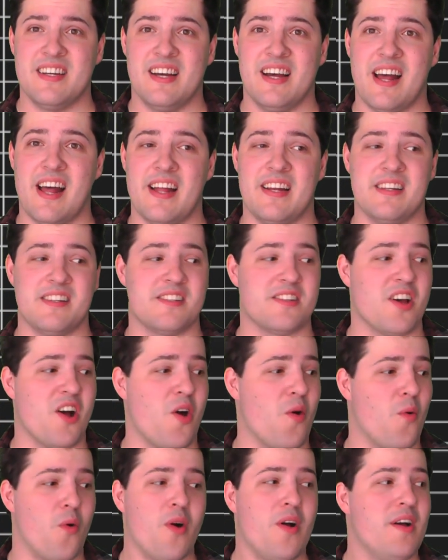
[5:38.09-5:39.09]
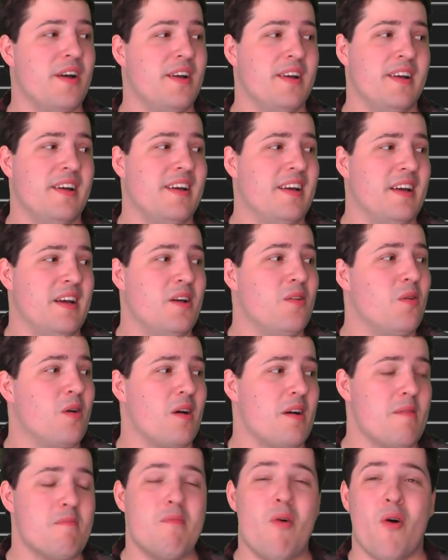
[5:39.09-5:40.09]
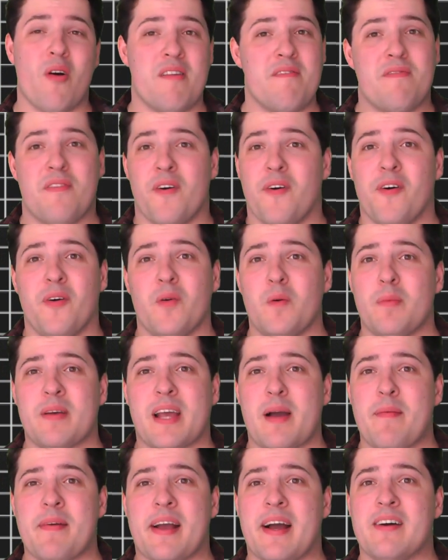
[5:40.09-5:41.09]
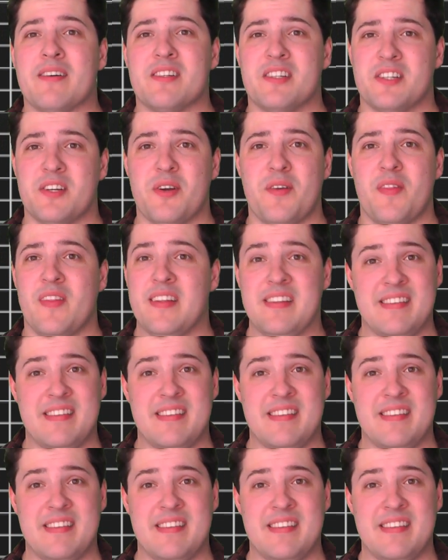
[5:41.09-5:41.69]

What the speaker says: and so more info will be coming out soon.